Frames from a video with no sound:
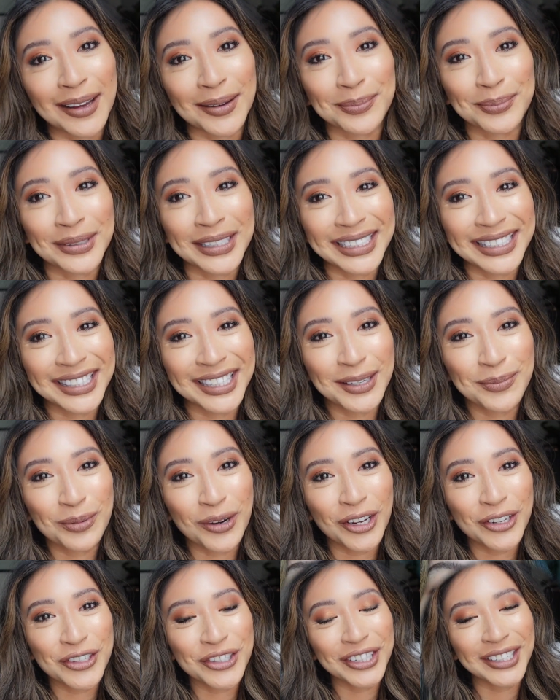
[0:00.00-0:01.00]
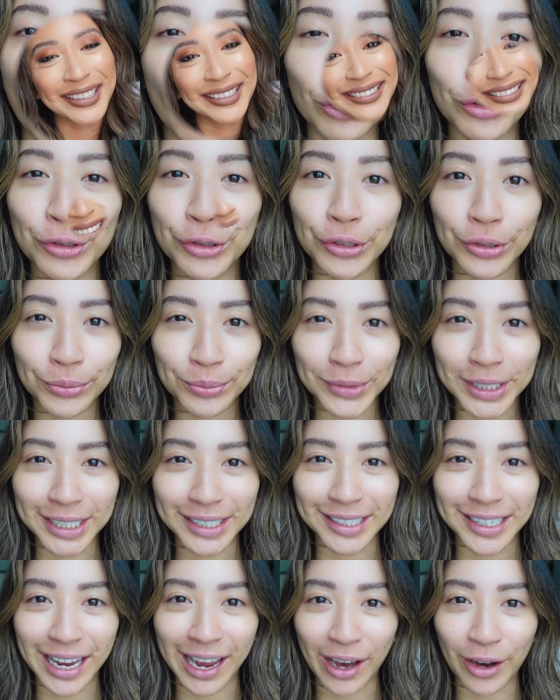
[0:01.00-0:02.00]
please keep watching. We're all zoomed
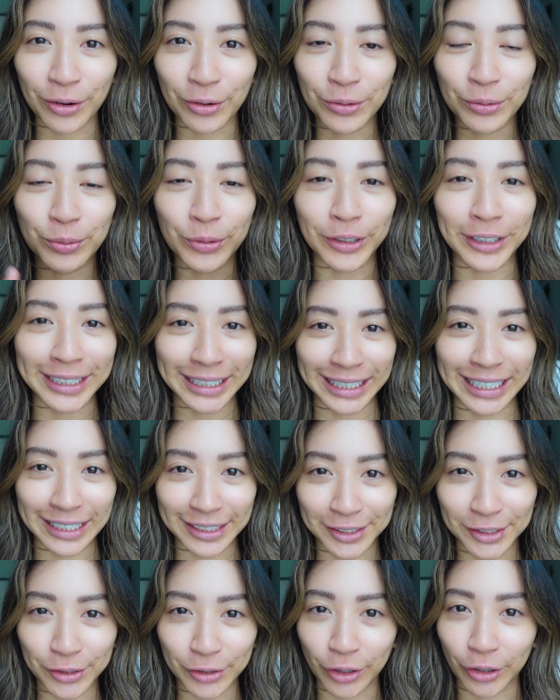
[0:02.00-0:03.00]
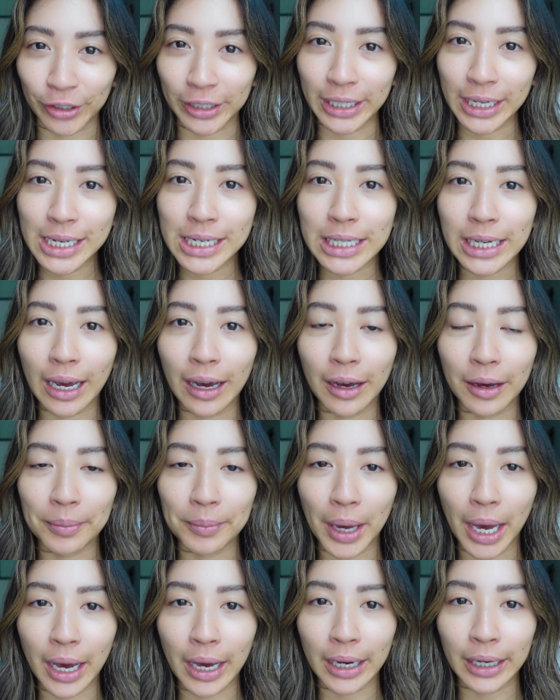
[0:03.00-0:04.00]
in now. We're gonna get started.
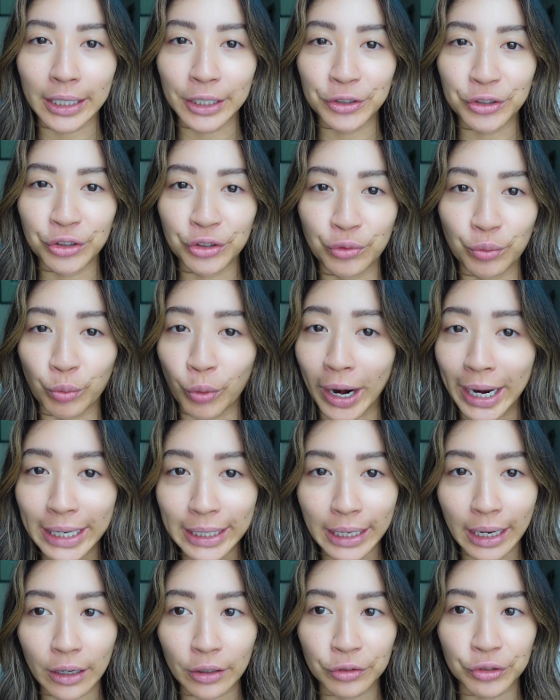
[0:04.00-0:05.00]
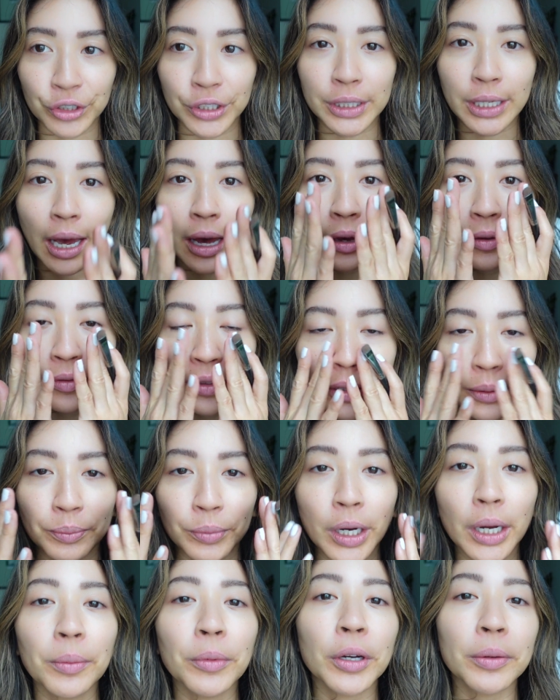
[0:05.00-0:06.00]
I right now just have some
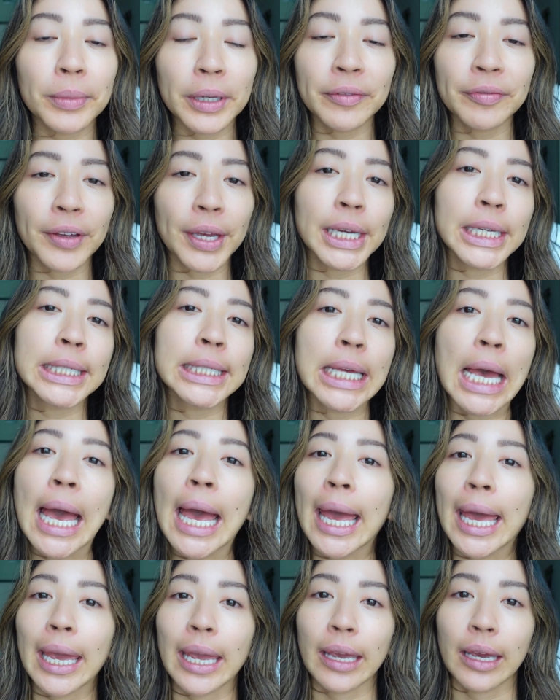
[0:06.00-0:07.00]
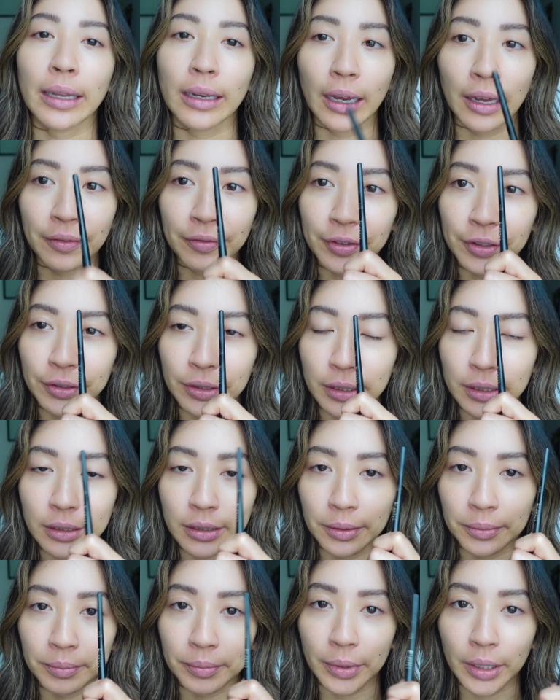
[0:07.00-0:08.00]
primer on my face and I filled in
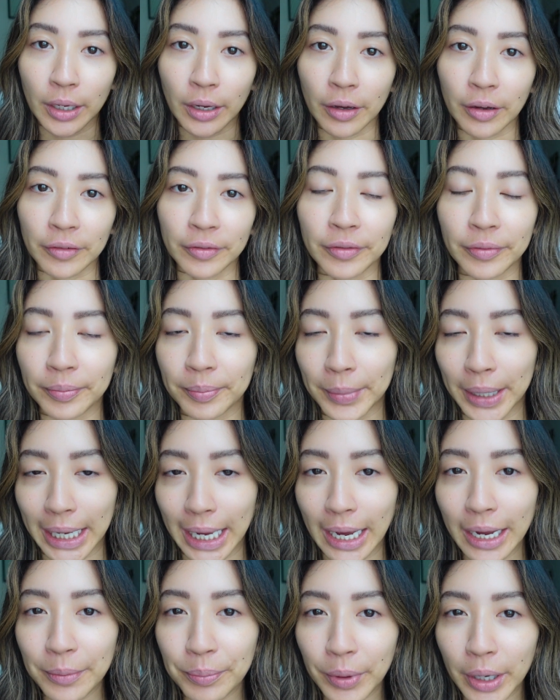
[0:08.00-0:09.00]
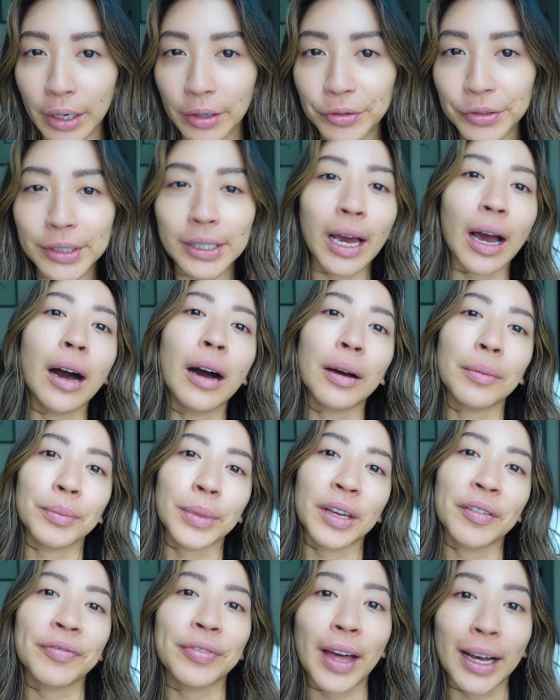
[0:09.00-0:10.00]
some of my eyebrows.
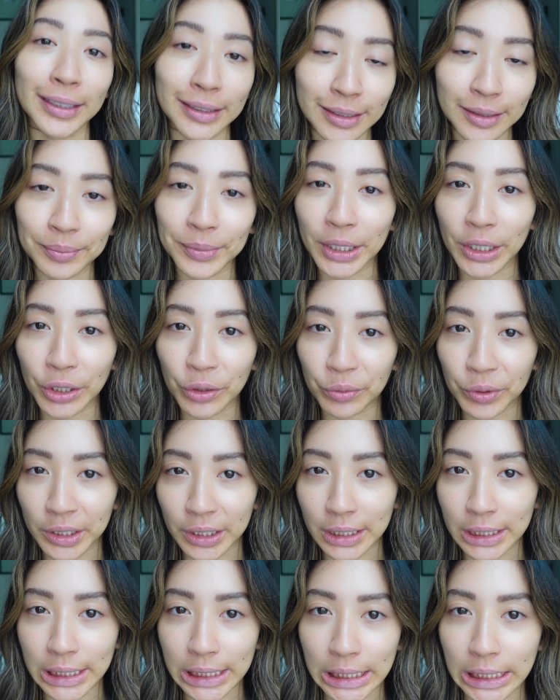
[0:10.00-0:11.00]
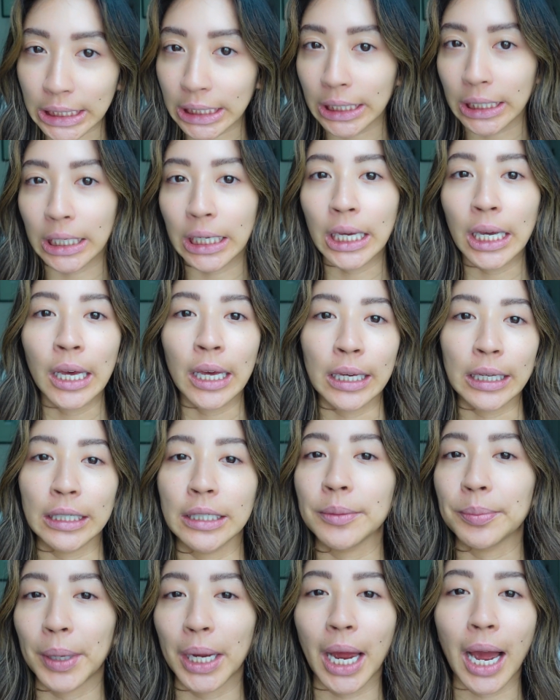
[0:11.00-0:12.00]
If that's something you want to see,
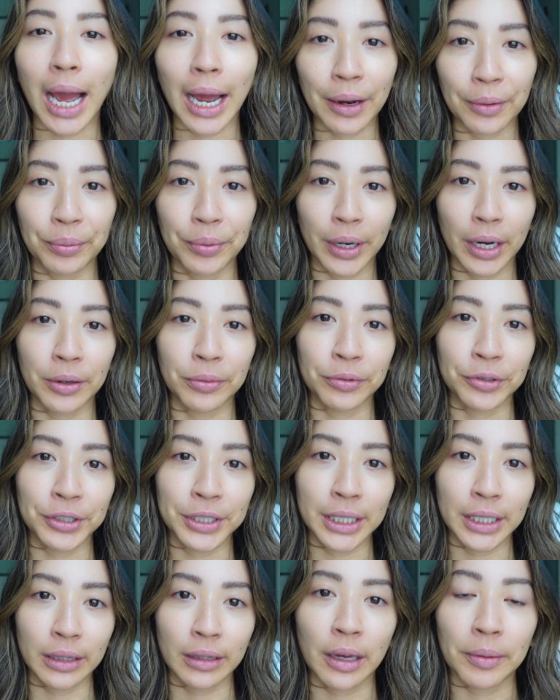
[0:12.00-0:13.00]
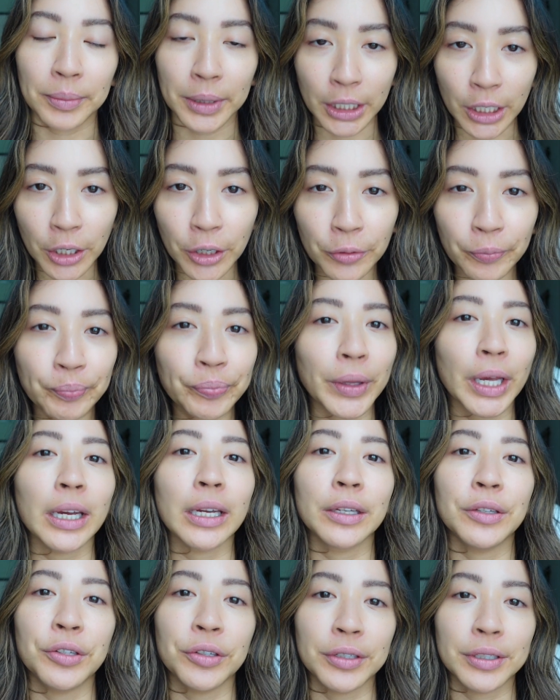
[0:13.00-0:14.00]
it's my eyebrow routine, let me know. I
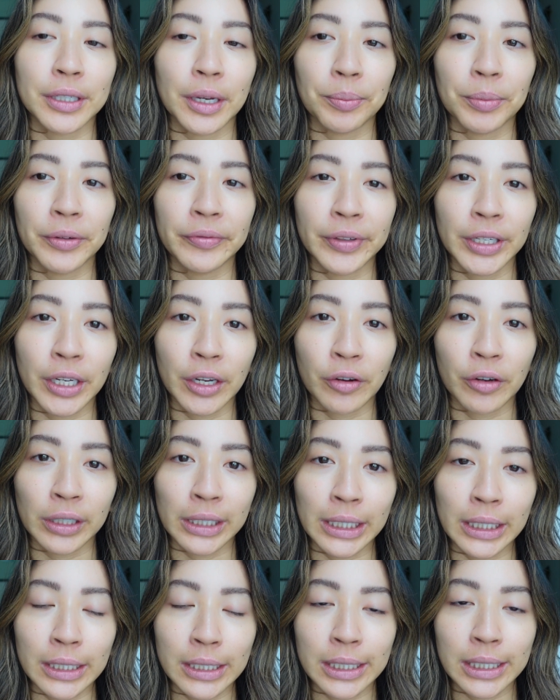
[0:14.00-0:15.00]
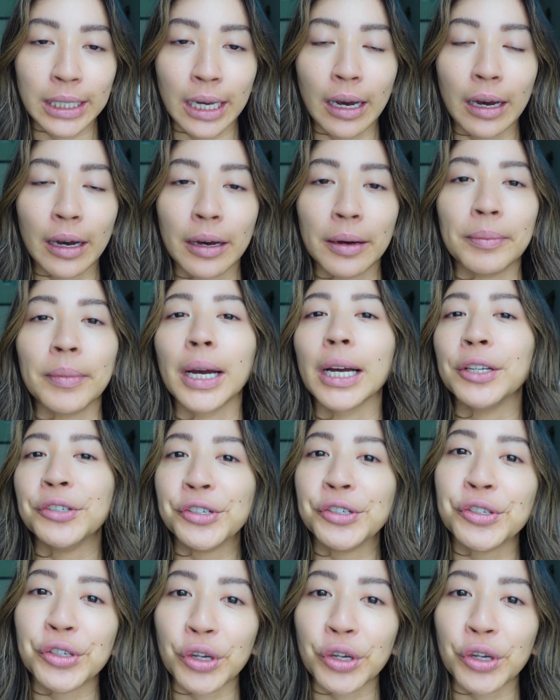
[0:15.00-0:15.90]
could do a separate video on this. I just